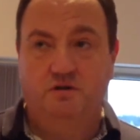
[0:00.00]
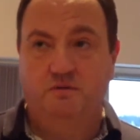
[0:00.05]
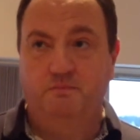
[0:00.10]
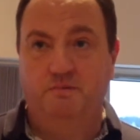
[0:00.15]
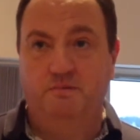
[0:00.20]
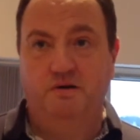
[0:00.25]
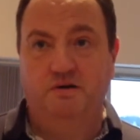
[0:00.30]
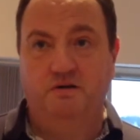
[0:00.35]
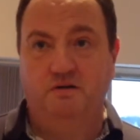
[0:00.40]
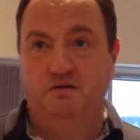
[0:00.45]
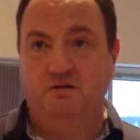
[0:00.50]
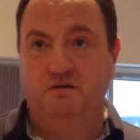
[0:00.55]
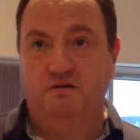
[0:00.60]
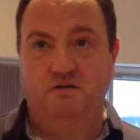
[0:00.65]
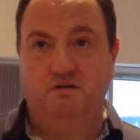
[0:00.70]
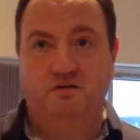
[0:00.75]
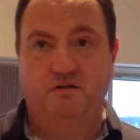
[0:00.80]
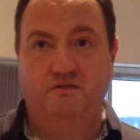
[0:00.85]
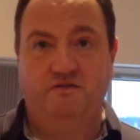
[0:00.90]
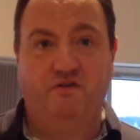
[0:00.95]
but
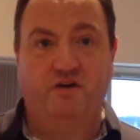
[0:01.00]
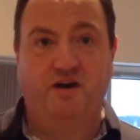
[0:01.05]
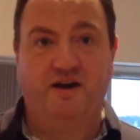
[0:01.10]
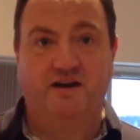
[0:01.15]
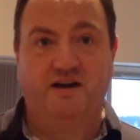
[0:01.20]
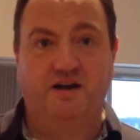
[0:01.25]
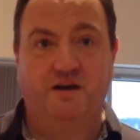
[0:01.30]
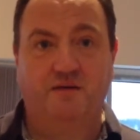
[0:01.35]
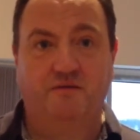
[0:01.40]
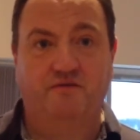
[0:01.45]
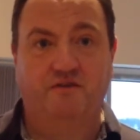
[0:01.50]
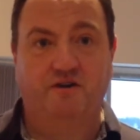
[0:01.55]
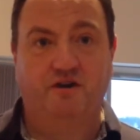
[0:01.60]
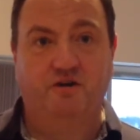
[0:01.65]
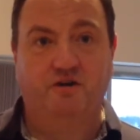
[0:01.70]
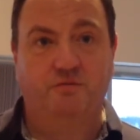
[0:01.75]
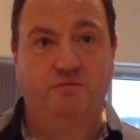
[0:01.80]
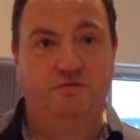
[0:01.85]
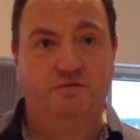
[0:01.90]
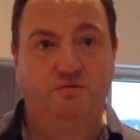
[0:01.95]
the Fight Cup
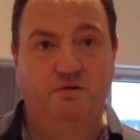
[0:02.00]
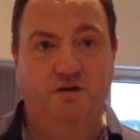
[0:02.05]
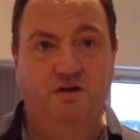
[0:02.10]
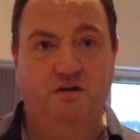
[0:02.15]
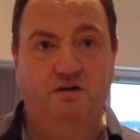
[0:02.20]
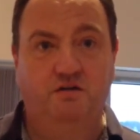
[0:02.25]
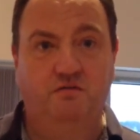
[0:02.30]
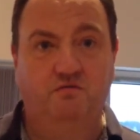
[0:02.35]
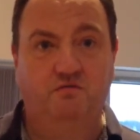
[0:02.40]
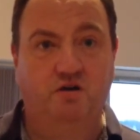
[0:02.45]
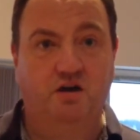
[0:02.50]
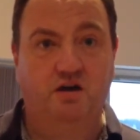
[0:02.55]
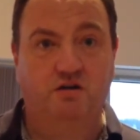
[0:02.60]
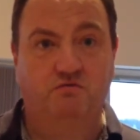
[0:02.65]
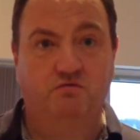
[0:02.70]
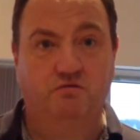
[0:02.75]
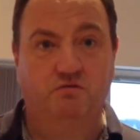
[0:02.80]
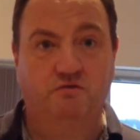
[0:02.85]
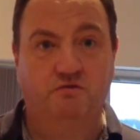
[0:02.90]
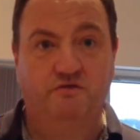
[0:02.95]
final between Ryan
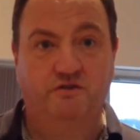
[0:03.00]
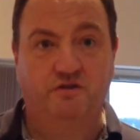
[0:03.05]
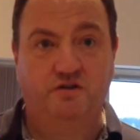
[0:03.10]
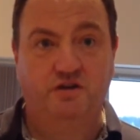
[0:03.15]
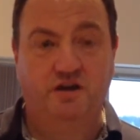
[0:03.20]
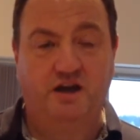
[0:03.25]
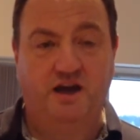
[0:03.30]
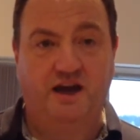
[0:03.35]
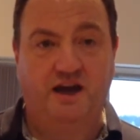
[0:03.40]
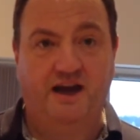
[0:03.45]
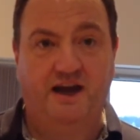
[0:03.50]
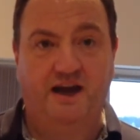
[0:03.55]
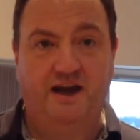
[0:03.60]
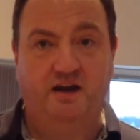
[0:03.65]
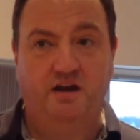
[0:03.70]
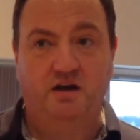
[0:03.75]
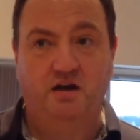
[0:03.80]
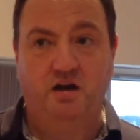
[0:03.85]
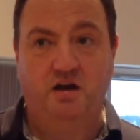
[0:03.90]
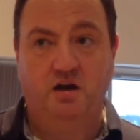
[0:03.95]
Crawford and